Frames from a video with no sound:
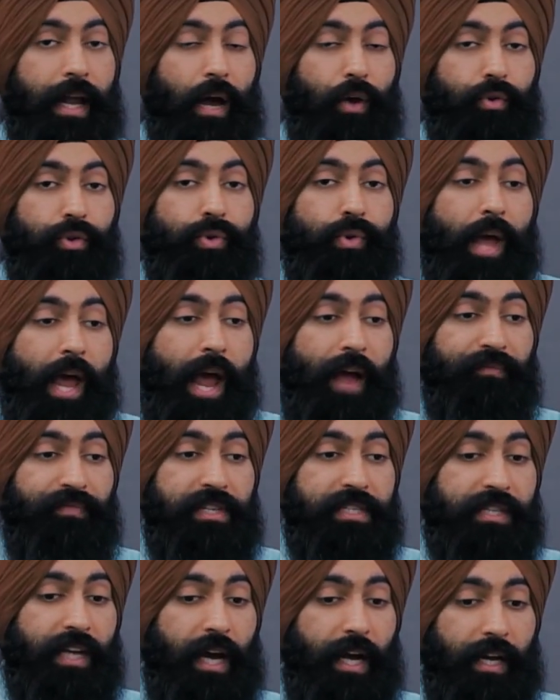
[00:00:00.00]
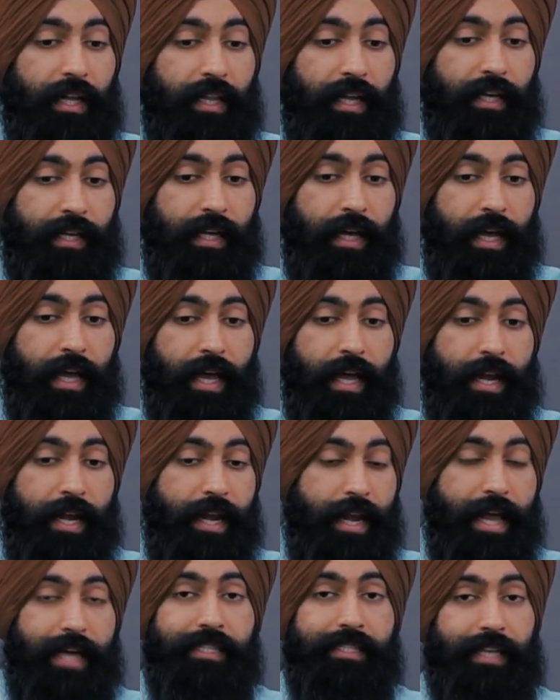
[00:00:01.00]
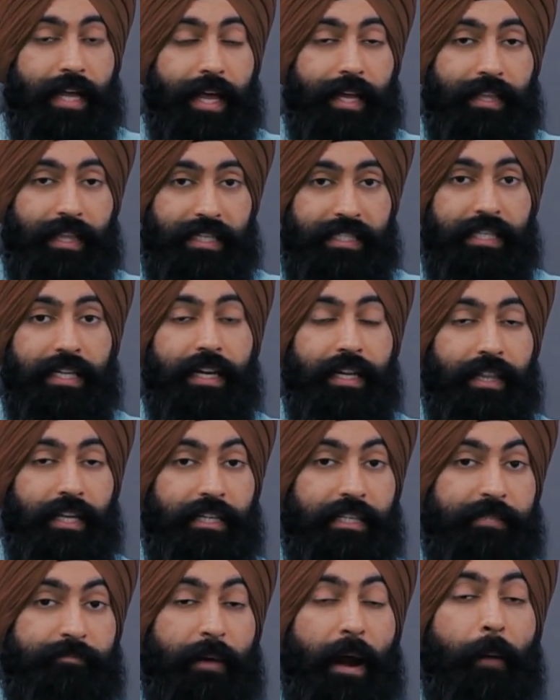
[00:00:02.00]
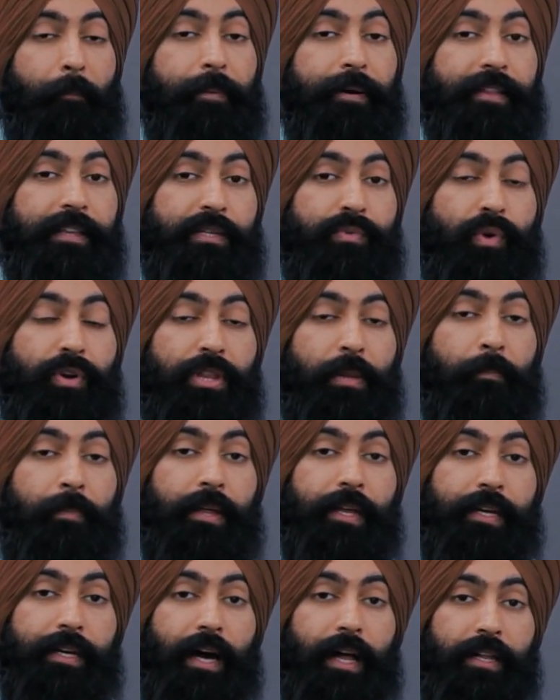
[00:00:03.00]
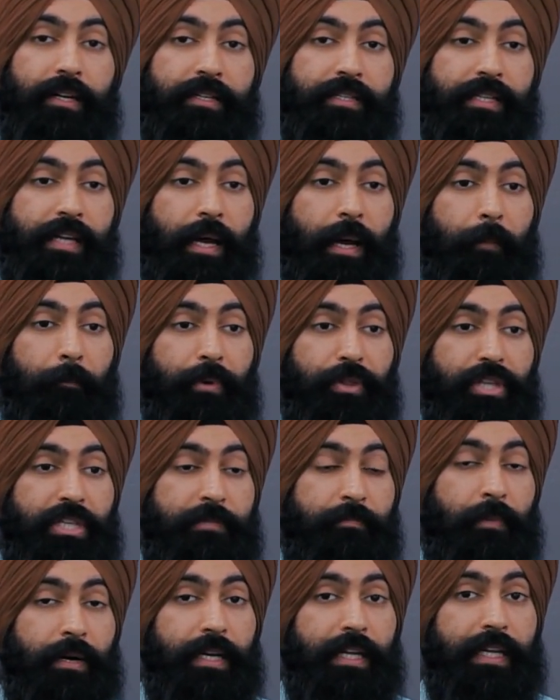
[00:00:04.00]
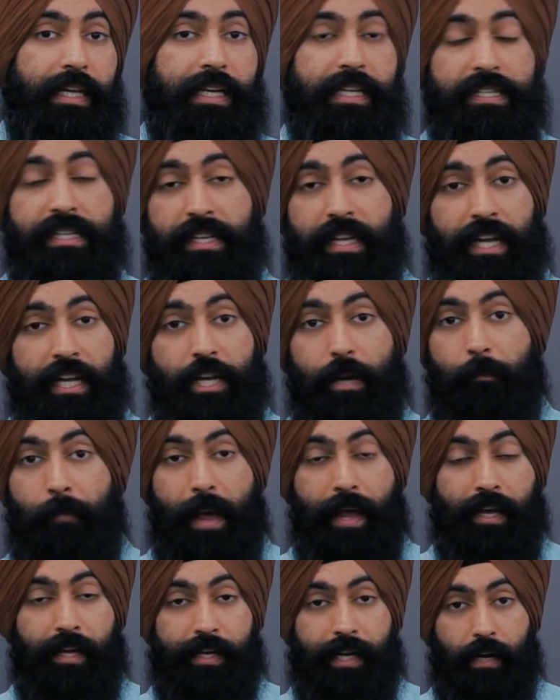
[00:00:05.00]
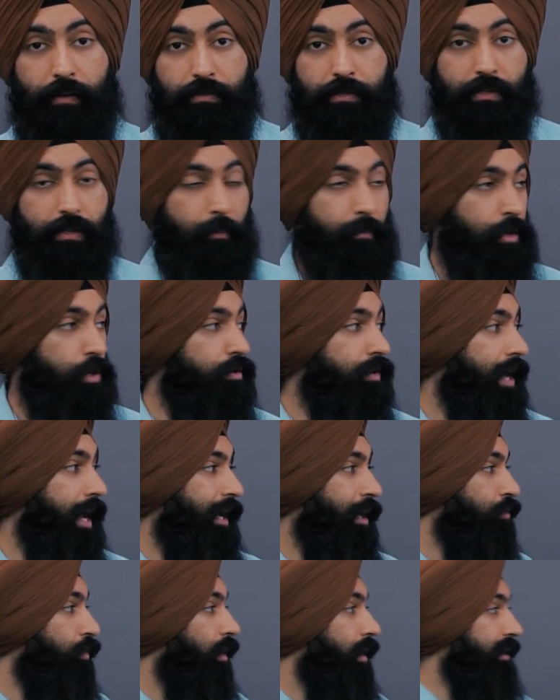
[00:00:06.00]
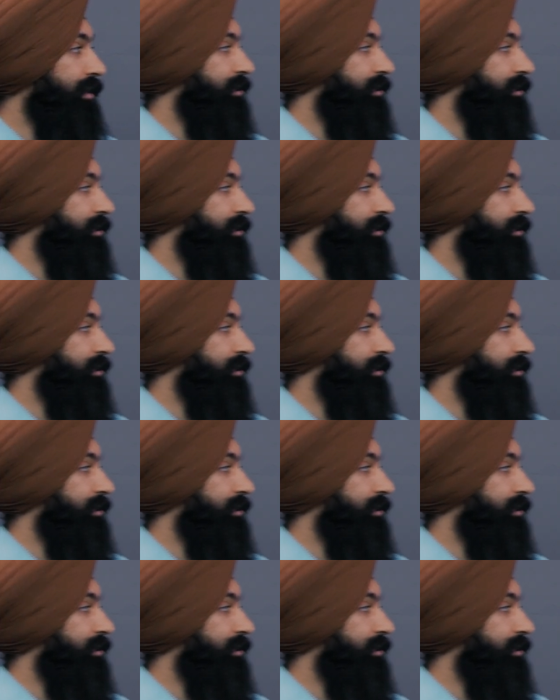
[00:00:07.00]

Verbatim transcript: Now, you have this kind of like nest egg that's sitting there, this property that's worth a million dollars, but this money isn't in your bank account. I mean, you can't go out